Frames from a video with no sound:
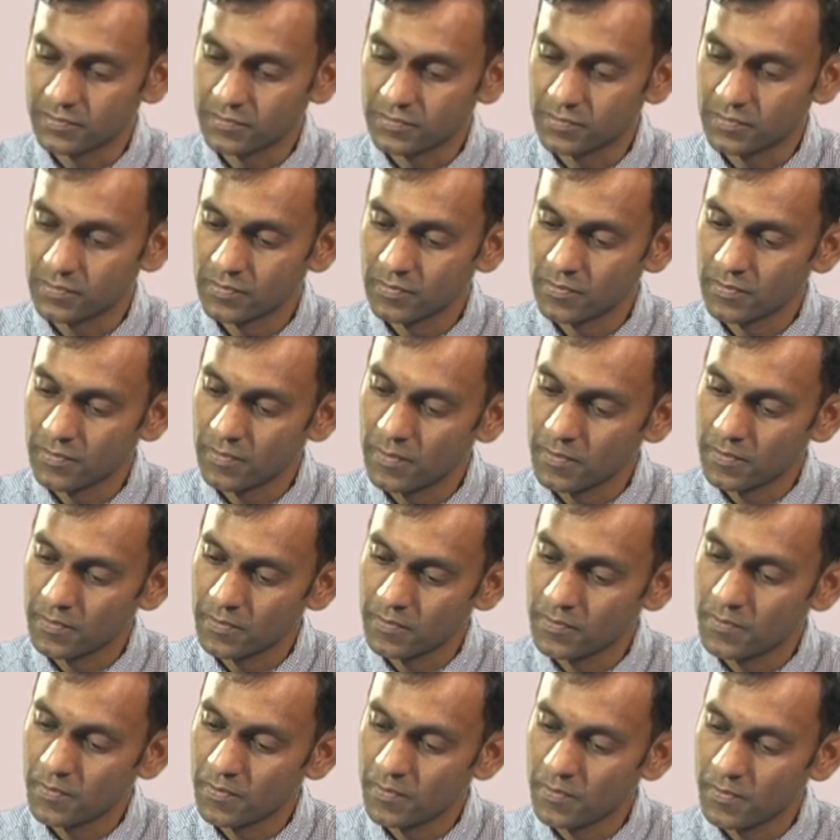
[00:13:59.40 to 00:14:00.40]

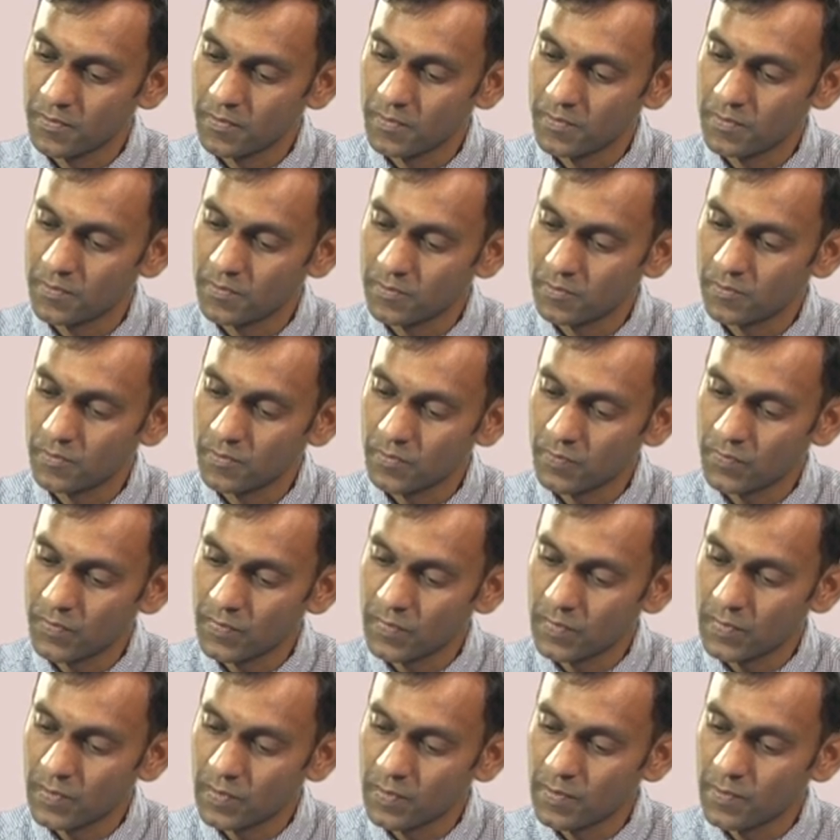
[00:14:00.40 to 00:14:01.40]

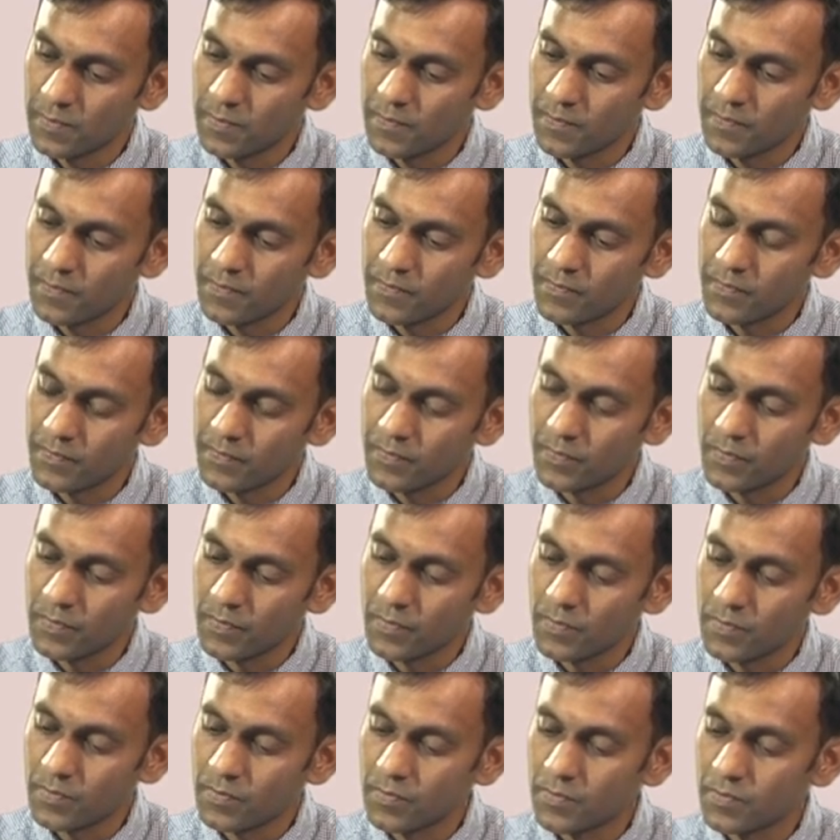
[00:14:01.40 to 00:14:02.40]

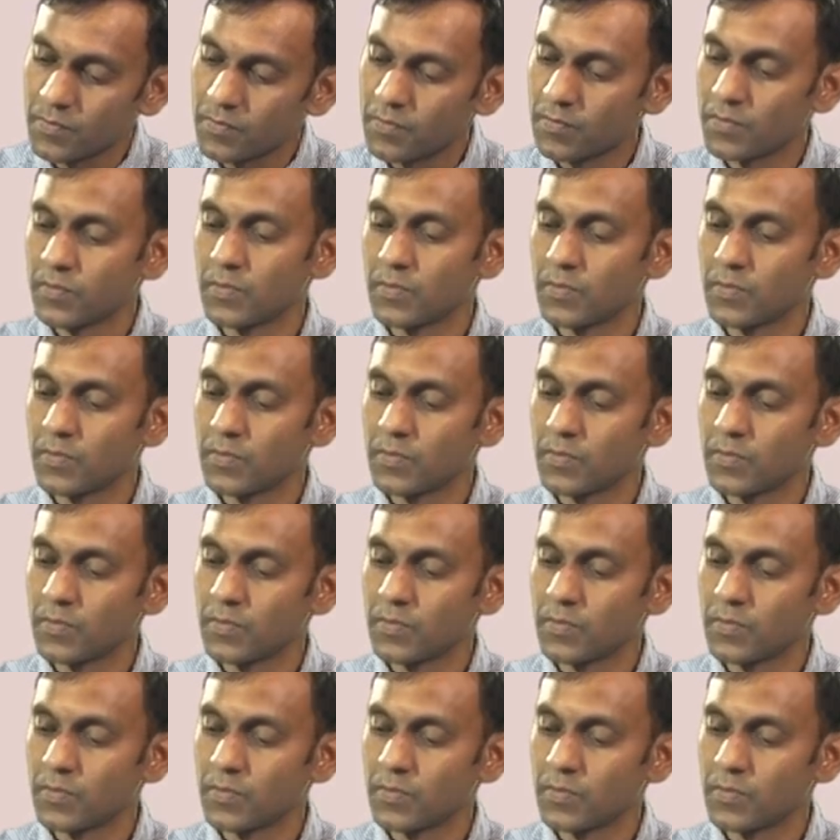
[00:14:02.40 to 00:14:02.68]
[no speech]